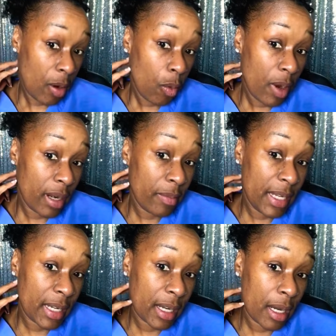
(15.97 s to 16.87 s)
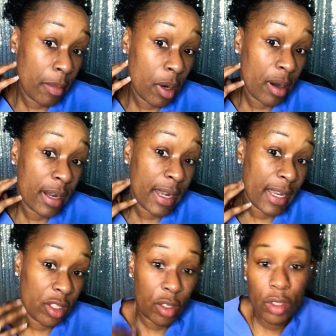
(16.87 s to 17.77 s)
wanted me to come on
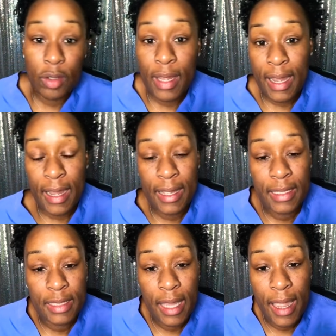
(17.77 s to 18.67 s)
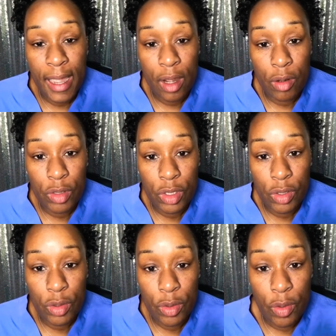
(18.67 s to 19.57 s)
and show you guys how
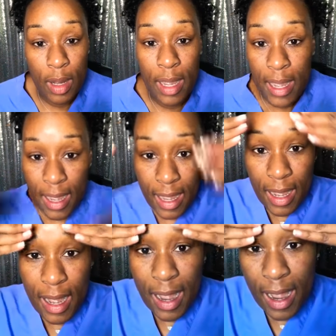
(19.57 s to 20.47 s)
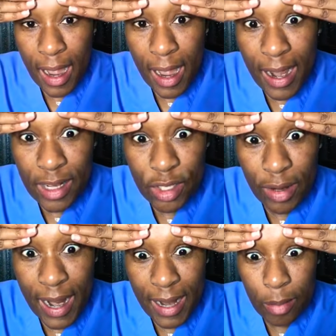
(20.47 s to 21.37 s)
to hide your
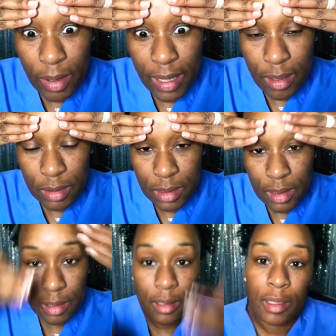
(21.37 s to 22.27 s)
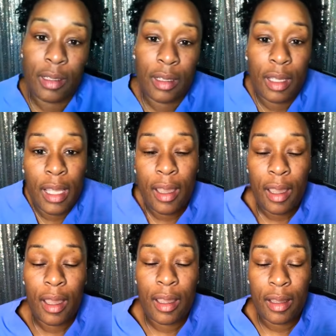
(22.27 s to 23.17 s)
eyebrows.
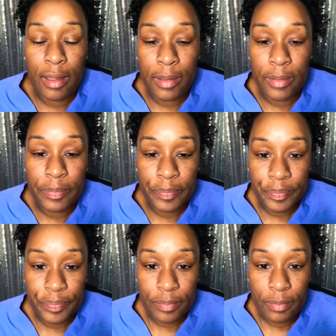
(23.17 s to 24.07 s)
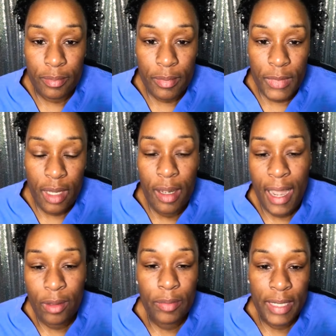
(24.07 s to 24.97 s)

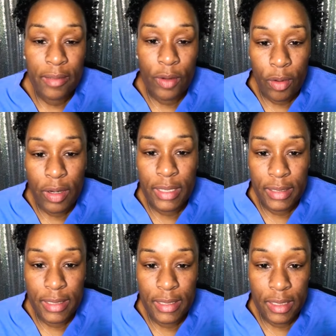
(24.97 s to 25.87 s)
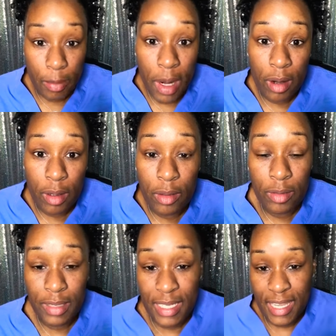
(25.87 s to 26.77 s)
Halloween, of course, is tomorrow.
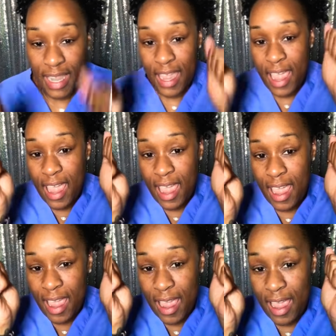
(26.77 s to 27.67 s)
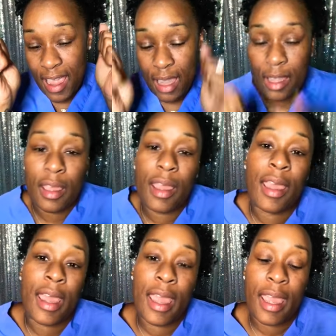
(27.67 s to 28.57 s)
Yay!
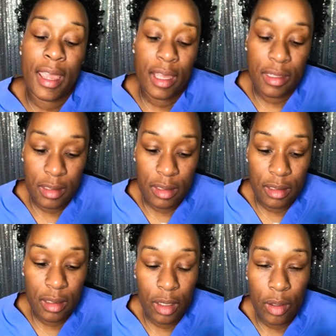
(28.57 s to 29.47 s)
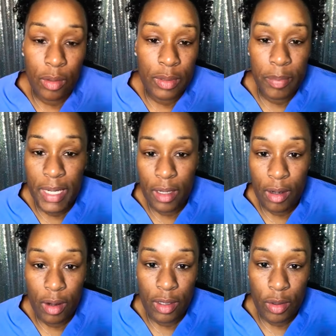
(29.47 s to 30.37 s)
And, you know, depending
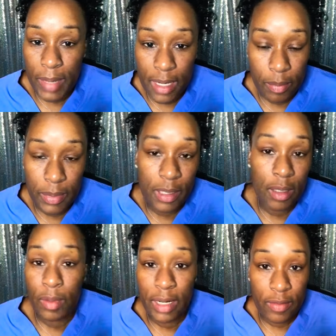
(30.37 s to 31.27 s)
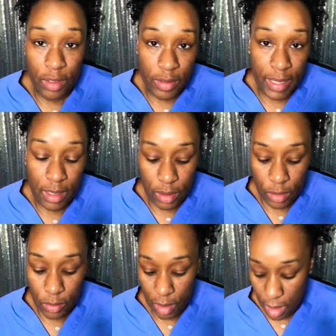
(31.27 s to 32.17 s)
on your makeup look or whatever you're trying to
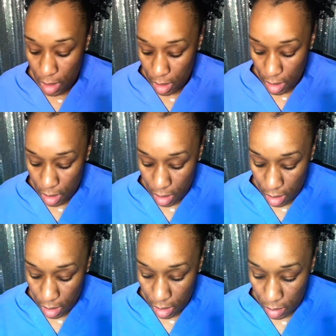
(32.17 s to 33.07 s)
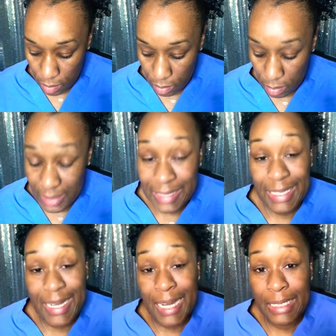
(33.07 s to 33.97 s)
do, this
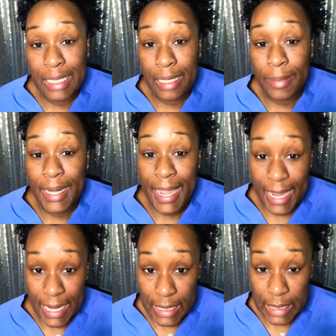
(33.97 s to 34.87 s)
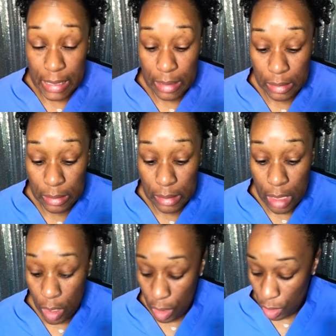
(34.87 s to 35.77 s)
can actually come in handy
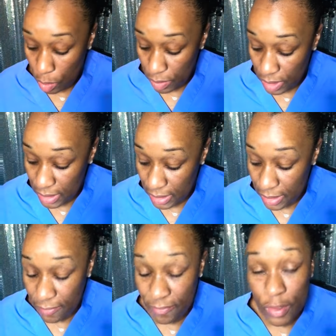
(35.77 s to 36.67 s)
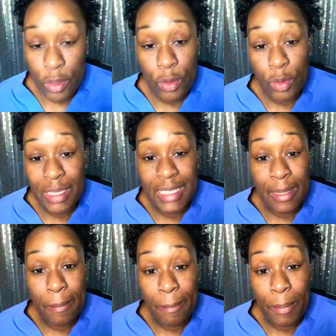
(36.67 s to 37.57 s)
with just a few
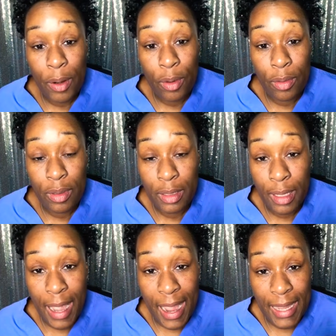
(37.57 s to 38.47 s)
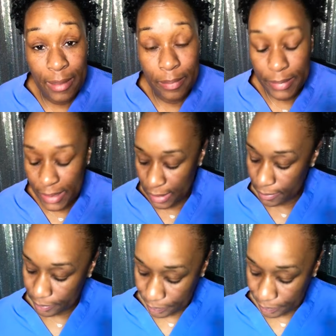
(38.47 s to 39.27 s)
simple items.